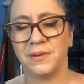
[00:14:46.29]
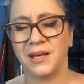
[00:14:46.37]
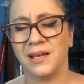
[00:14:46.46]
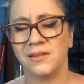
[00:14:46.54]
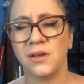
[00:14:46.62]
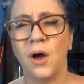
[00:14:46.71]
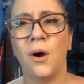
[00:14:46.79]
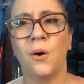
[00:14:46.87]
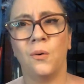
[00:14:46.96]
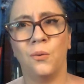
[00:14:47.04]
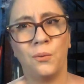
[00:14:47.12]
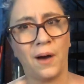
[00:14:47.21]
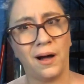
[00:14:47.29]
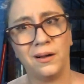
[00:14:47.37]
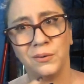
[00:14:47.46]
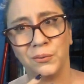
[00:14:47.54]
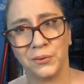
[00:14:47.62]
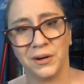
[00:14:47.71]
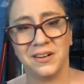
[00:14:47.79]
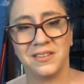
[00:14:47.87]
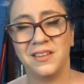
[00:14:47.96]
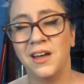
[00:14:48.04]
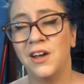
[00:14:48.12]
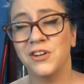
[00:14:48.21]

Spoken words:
He is well worth